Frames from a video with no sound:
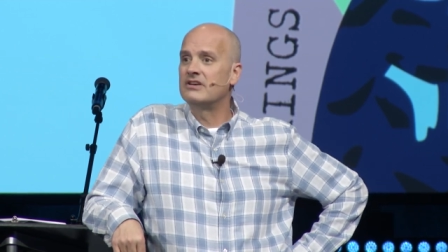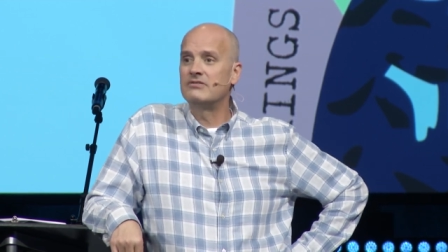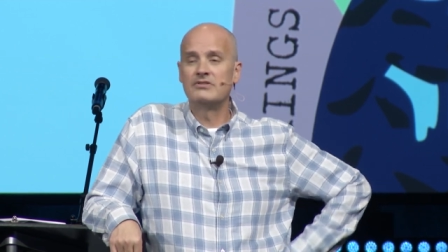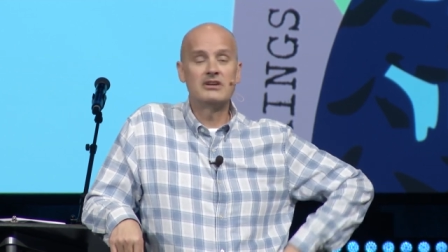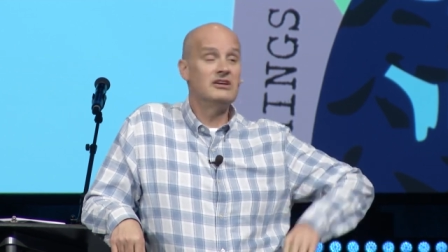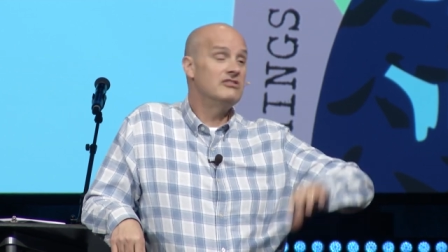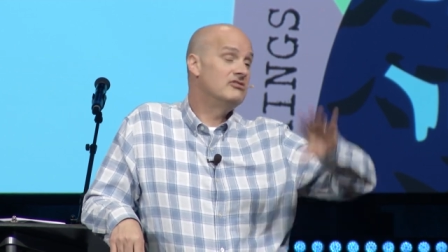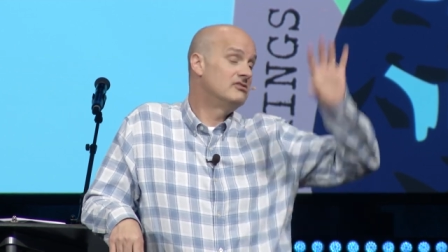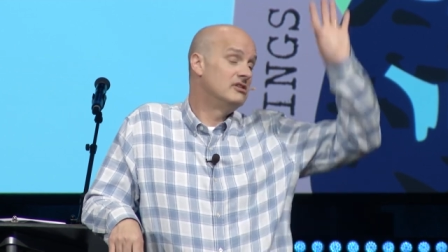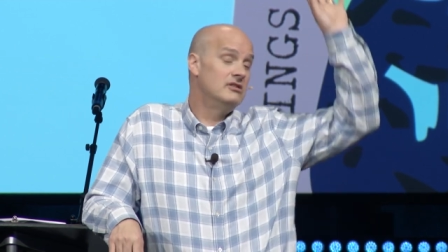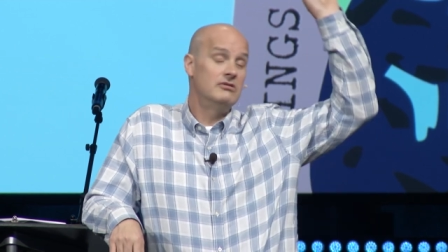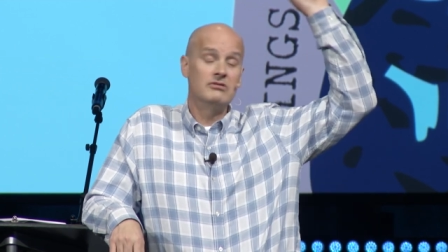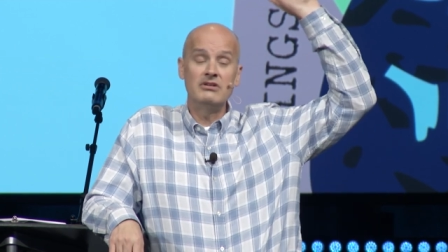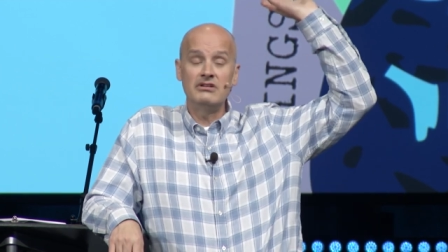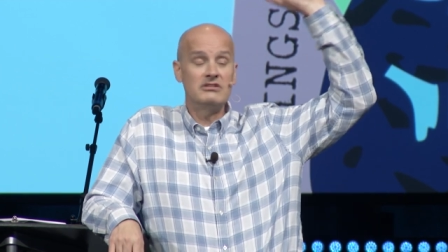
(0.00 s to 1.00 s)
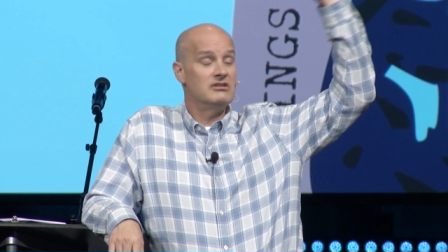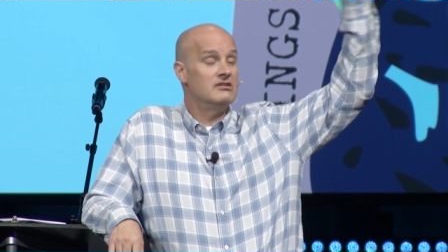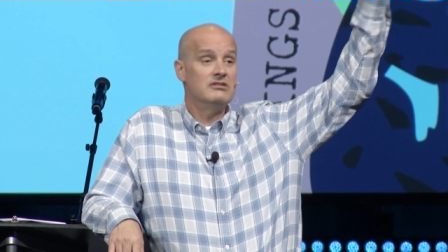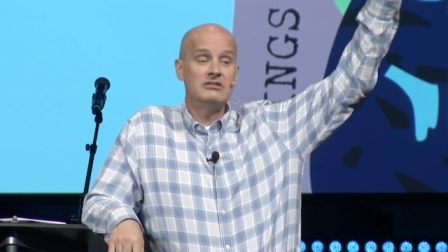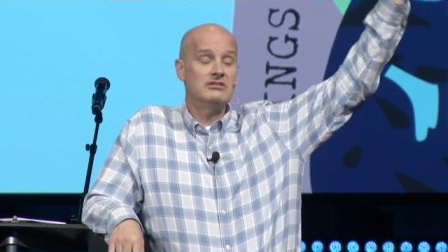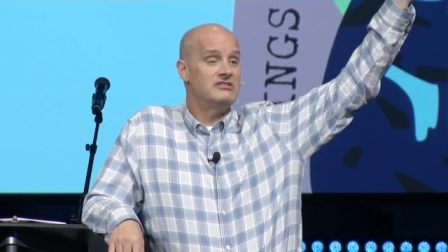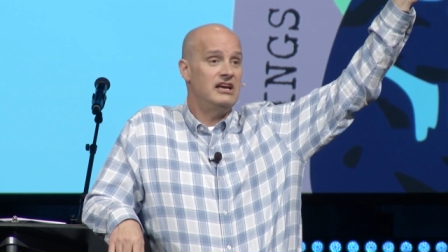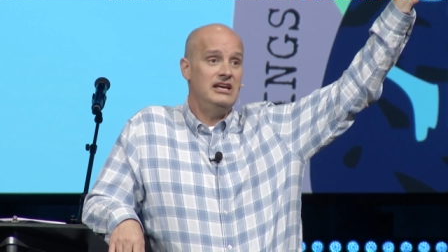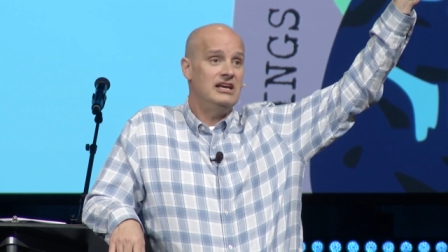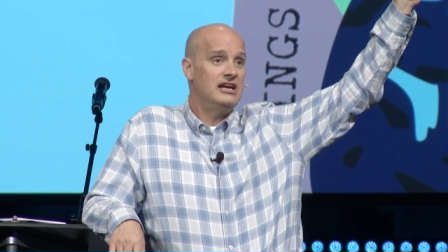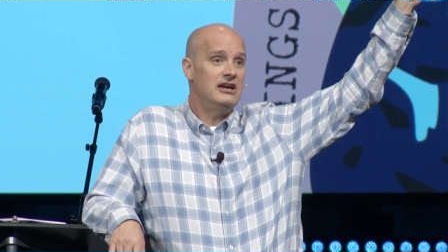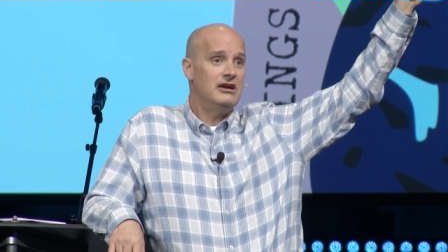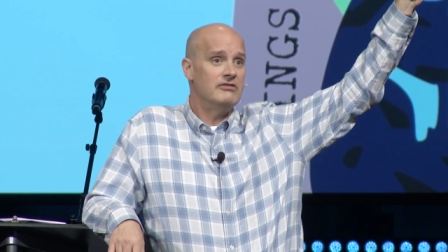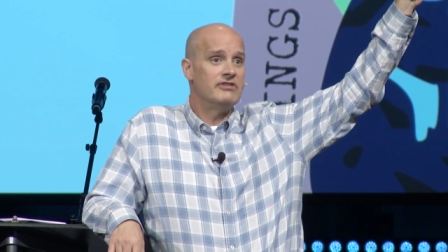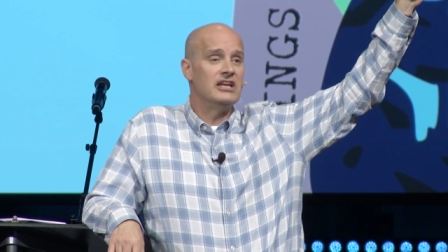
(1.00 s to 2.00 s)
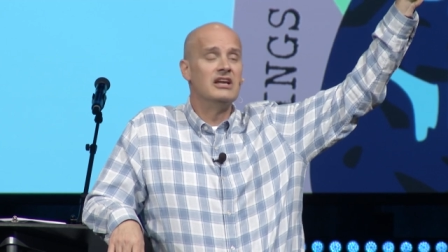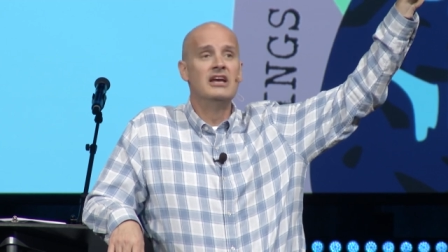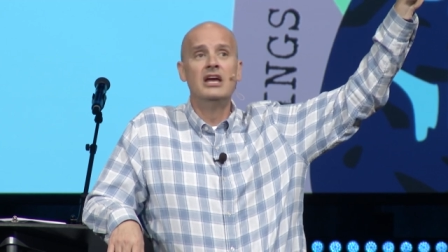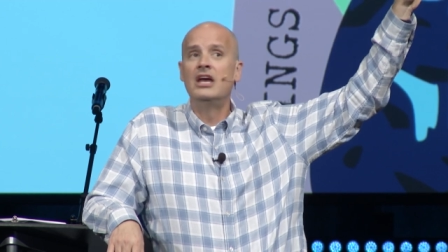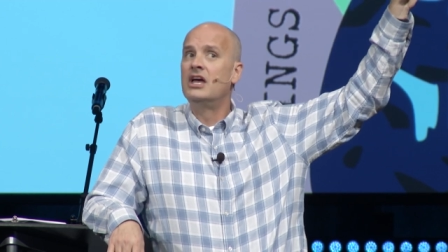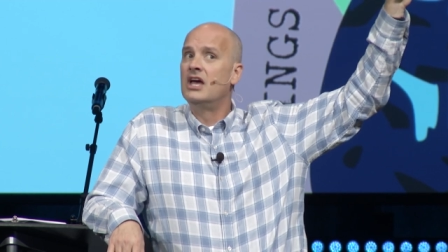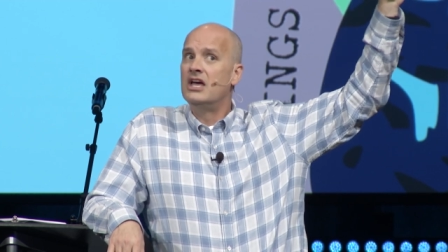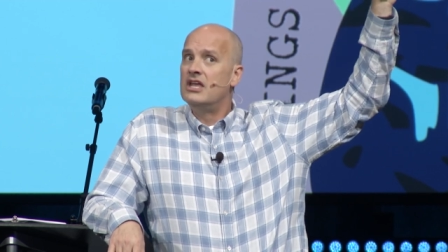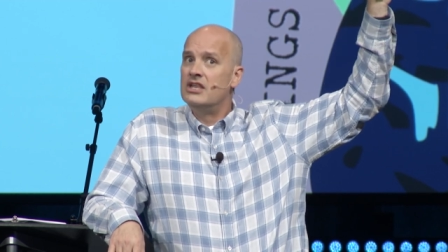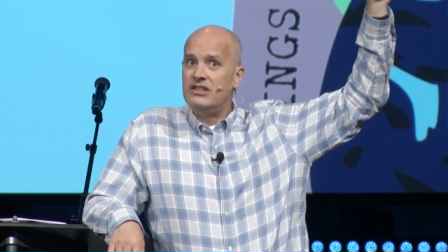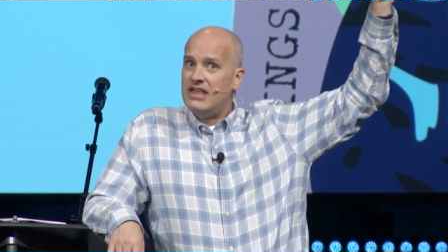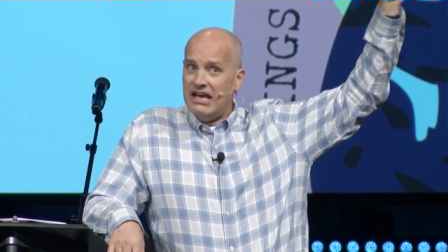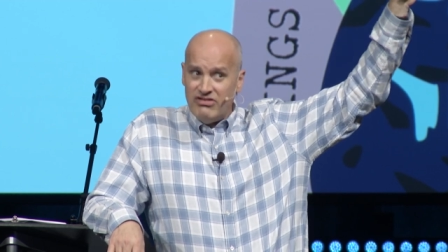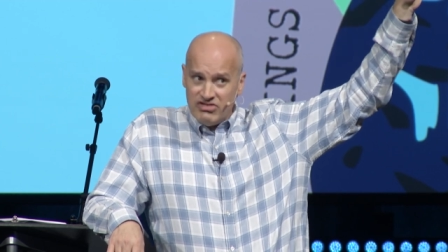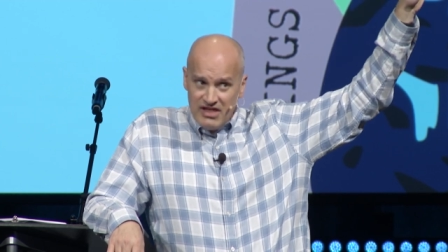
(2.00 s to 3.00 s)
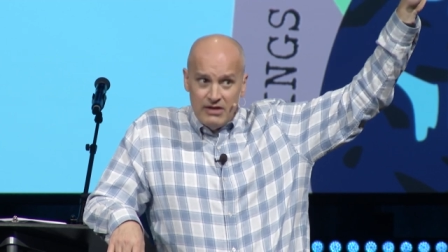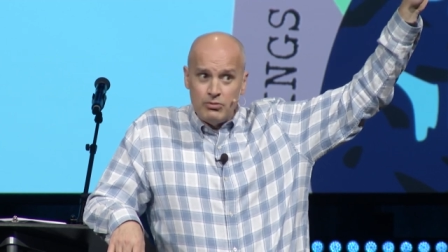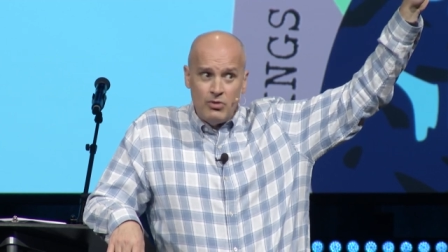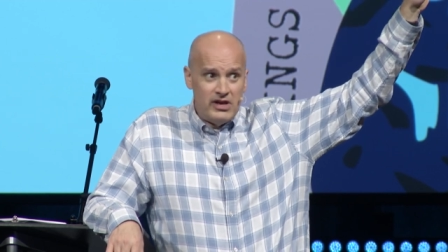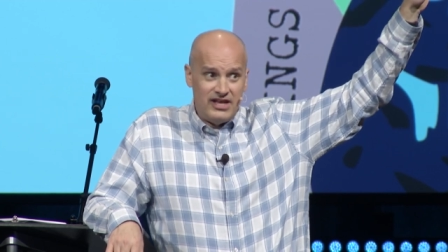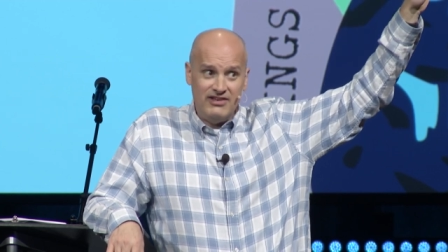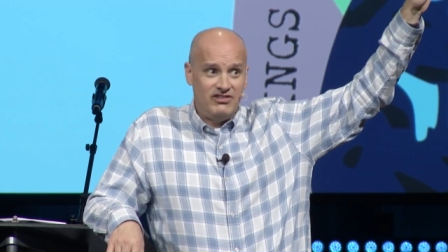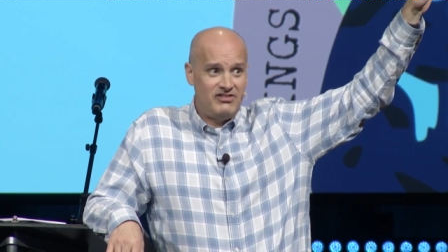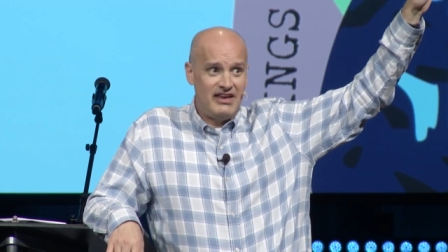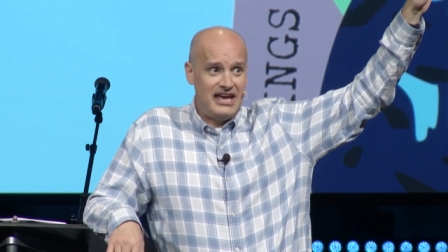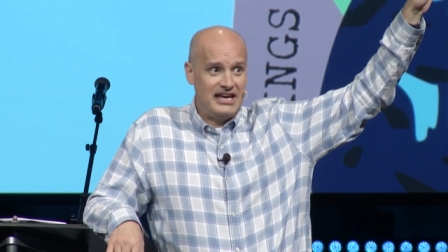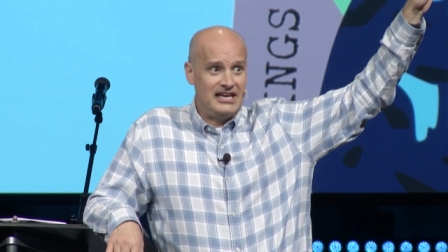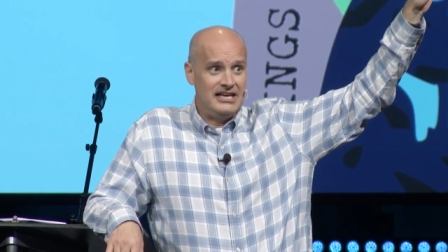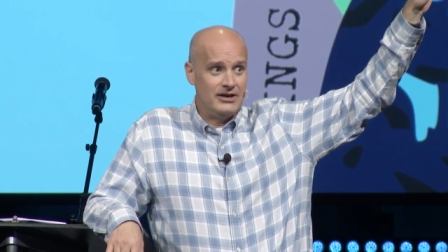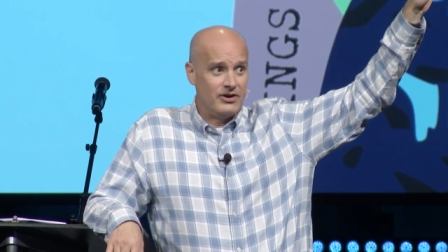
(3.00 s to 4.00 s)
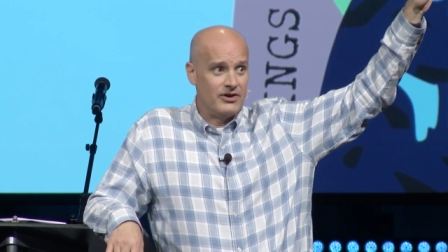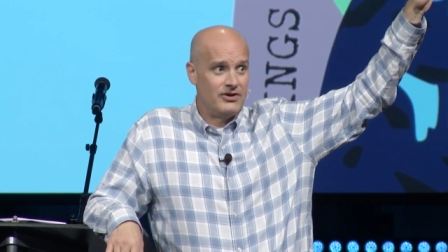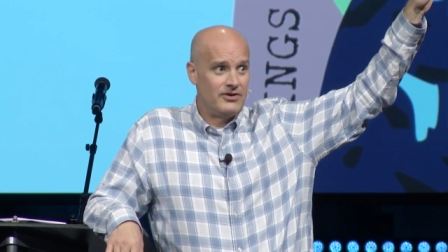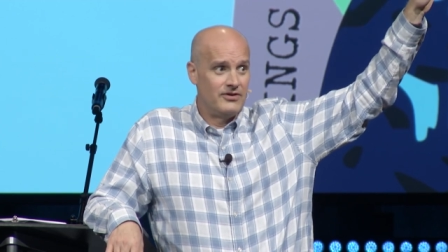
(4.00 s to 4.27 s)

because the Lord is going to take care of it. That's not what he's saying here.